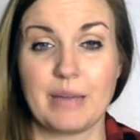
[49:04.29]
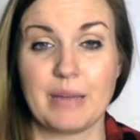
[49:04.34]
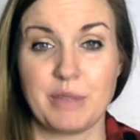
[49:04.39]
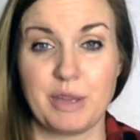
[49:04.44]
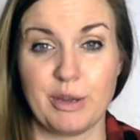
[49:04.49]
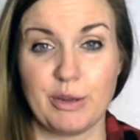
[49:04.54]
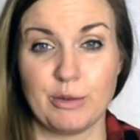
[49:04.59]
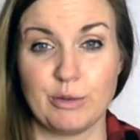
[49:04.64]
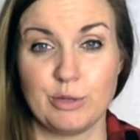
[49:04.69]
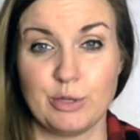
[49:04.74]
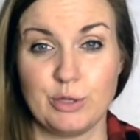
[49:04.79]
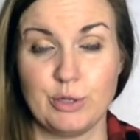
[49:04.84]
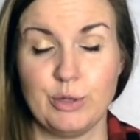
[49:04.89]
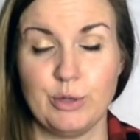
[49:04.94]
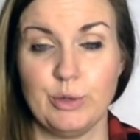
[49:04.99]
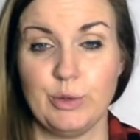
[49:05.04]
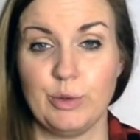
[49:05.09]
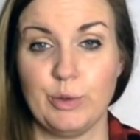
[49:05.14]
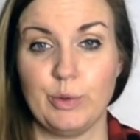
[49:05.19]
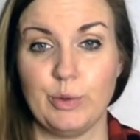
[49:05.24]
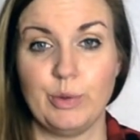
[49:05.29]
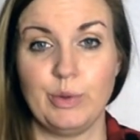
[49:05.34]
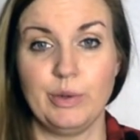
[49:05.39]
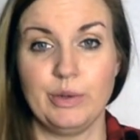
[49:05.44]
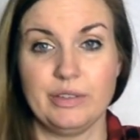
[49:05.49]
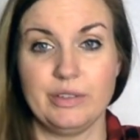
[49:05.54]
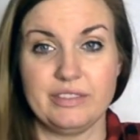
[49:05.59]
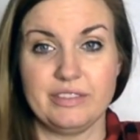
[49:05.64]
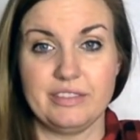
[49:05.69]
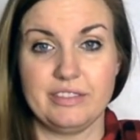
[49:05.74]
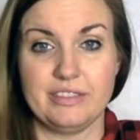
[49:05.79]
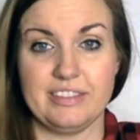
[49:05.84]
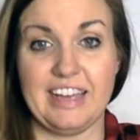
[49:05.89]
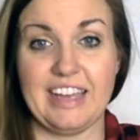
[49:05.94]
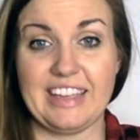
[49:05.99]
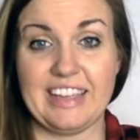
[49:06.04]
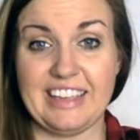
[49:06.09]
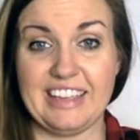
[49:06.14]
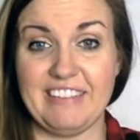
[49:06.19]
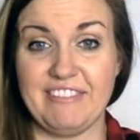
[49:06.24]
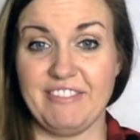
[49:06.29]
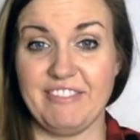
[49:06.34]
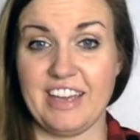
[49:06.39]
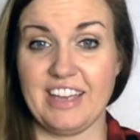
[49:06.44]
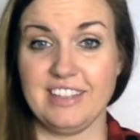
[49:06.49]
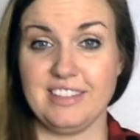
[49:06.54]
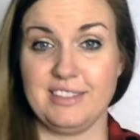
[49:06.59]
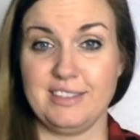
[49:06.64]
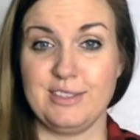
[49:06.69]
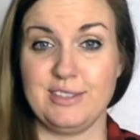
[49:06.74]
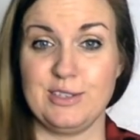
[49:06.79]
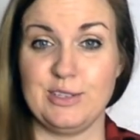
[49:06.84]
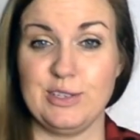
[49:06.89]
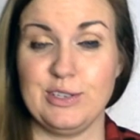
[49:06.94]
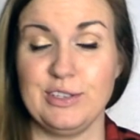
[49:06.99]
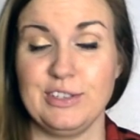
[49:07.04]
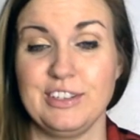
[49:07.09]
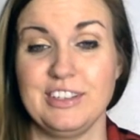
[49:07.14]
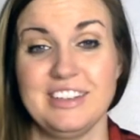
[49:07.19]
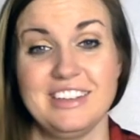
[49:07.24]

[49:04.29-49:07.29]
I'm there to invest